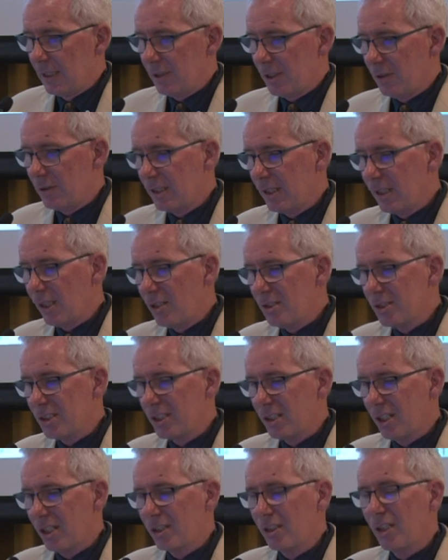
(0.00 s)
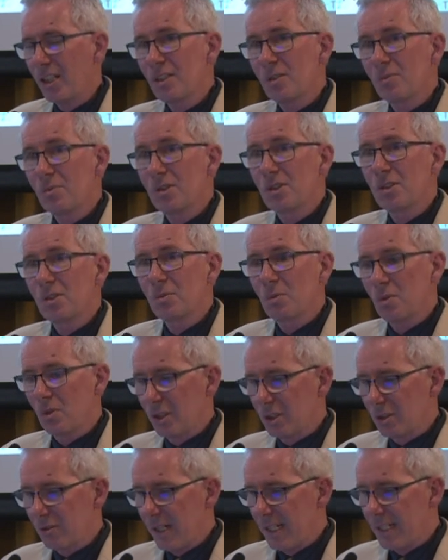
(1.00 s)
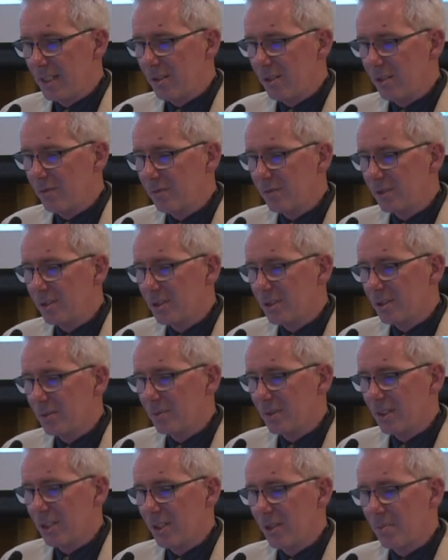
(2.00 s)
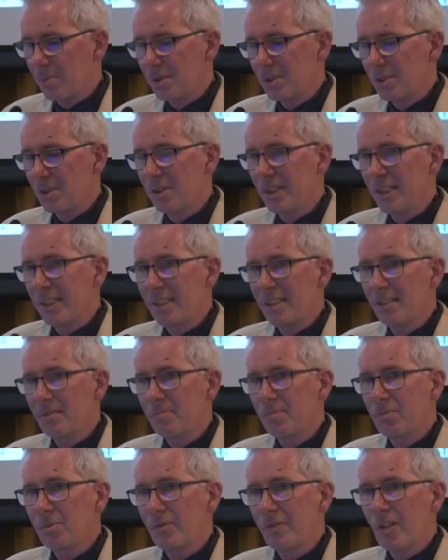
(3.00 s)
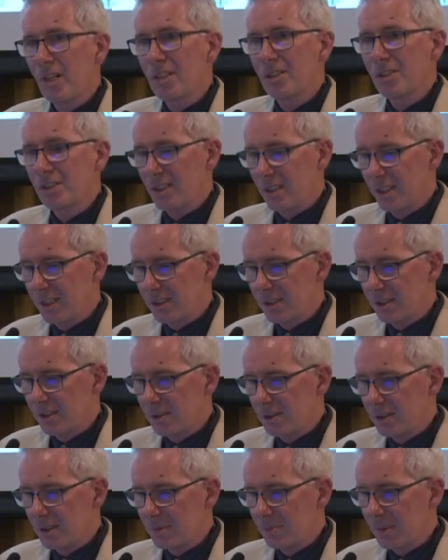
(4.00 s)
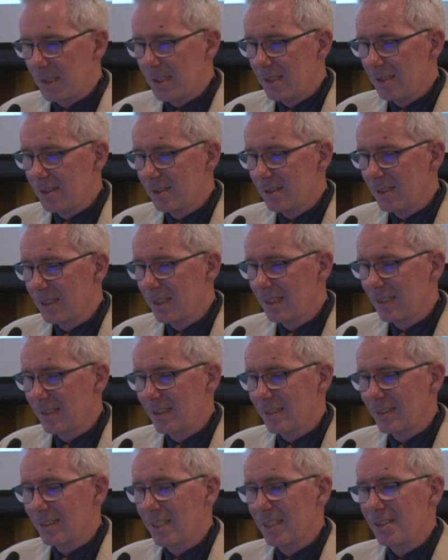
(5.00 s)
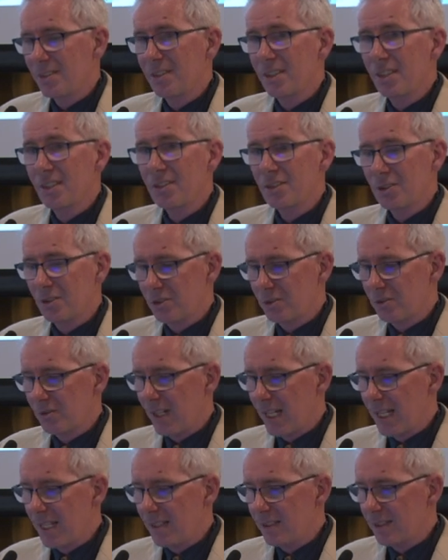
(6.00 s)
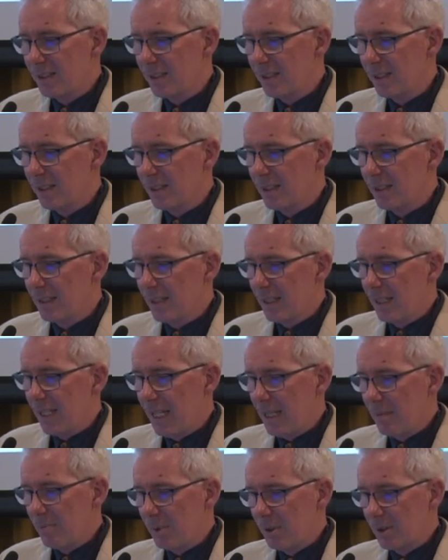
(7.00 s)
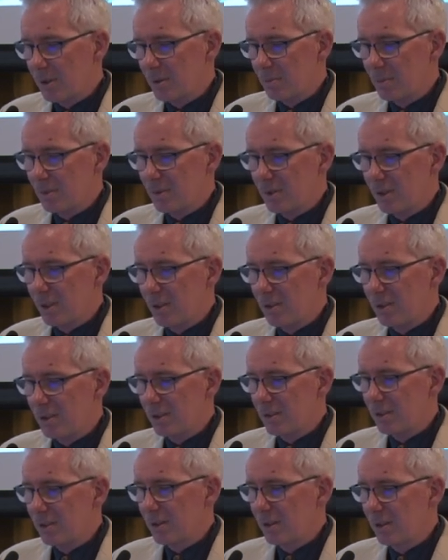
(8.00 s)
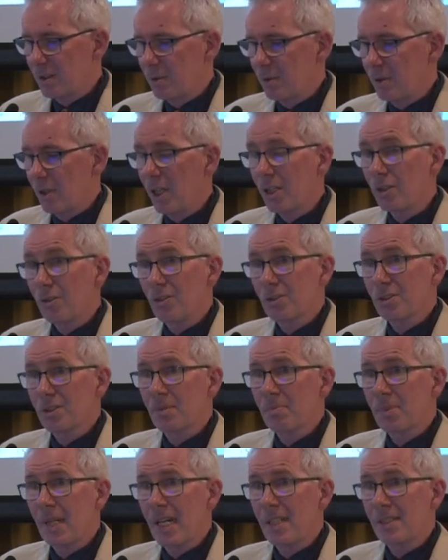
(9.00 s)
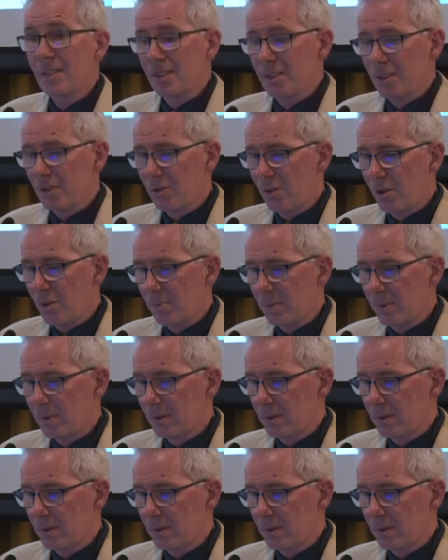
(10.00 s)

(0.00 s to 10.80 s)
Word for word: So in closing, I'd like to wish you all a great conference with the opportunity it provides to listen to speakers, discuss the issues raised and possible solutions across the pasture crop